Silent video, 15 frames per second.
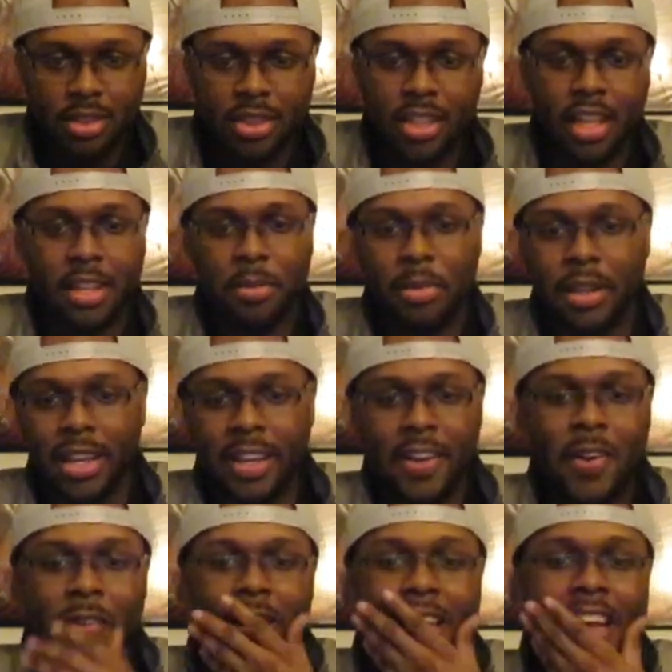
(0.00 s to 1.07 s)
Saw the
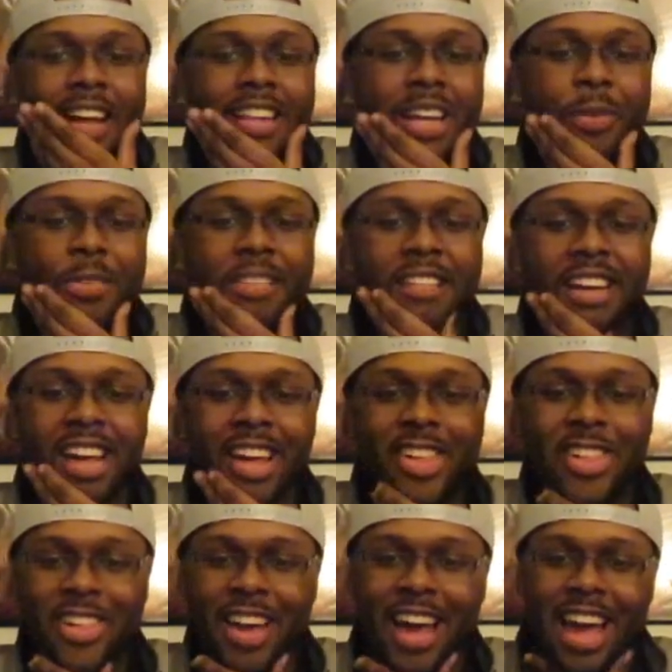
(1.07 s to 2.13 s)
plane going down. That was a
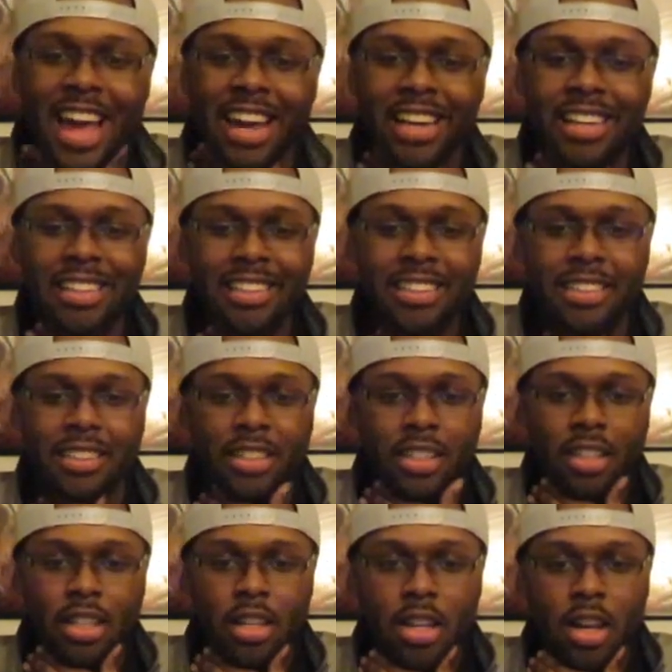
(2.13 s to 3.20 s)
nice shot.
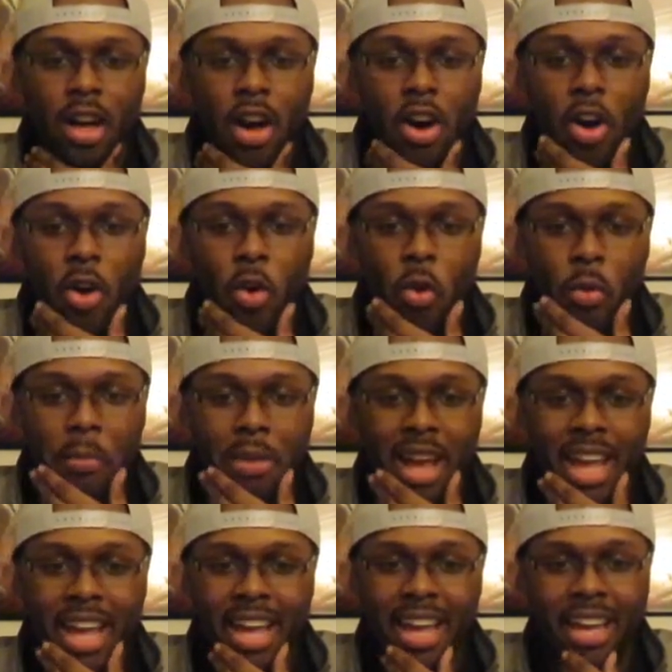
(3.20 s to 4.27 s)
Oh,
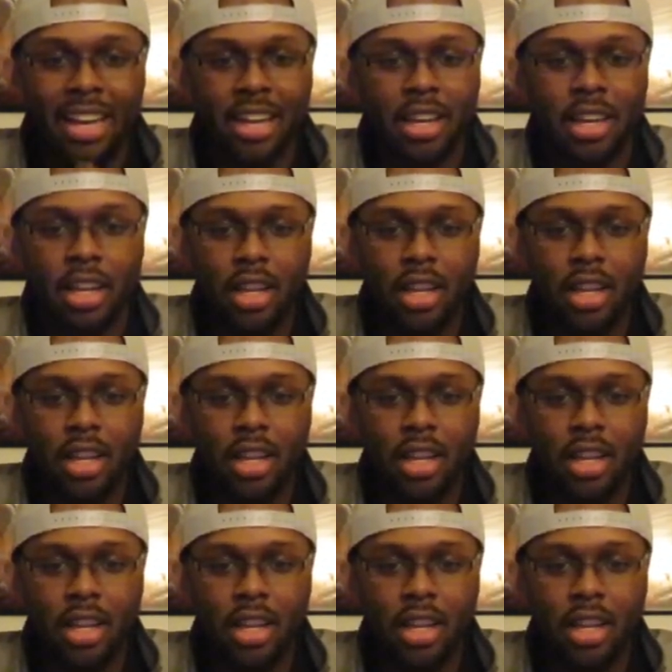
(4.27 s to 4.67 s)
man.